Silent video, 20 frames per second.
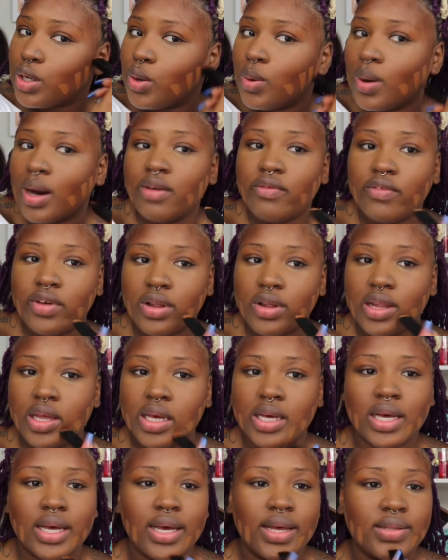i felt like
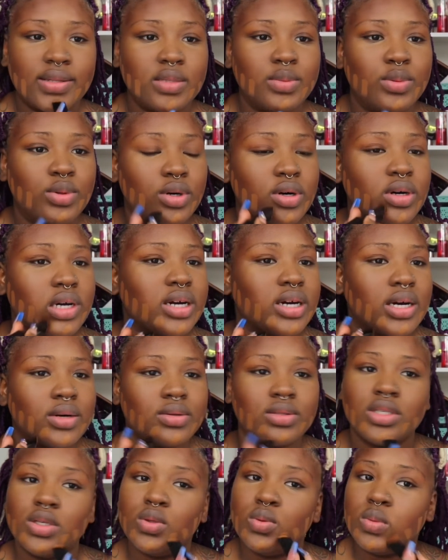i had to pull her out
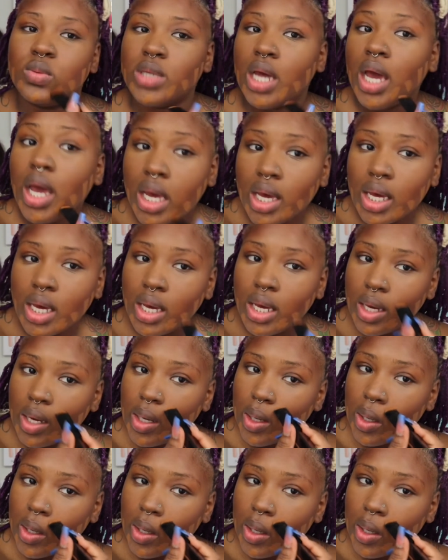today